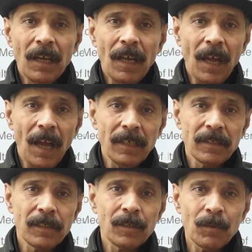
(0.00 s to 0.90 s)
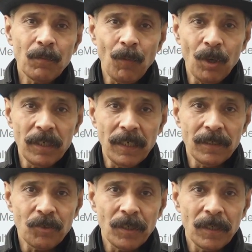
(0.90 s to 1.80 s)
and modern
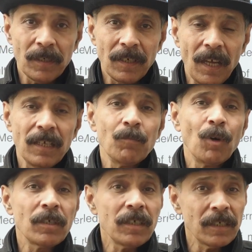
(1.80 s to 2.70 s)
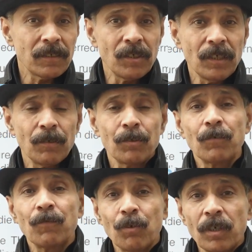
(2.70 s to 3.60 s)
history. And in modern history, you should
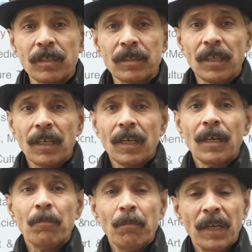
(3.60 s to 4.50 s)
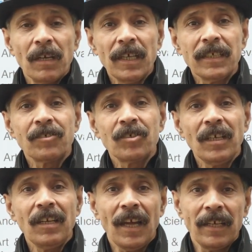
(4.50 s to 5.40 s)
focus mainly till
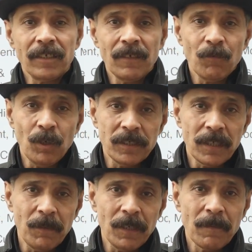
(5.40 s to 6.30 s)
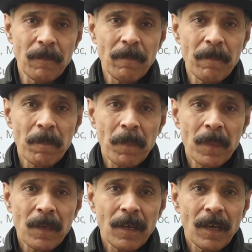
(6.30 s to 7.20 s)
1947.
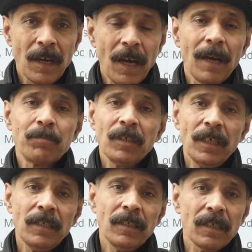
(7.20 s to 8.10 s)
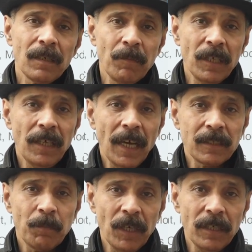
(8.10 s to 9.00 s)
I have seen many
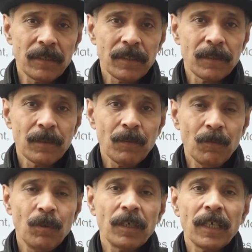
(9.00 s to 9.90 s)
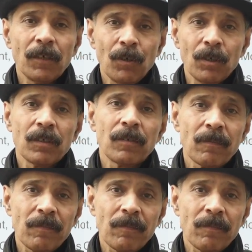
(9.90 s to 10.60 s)
aspirants working on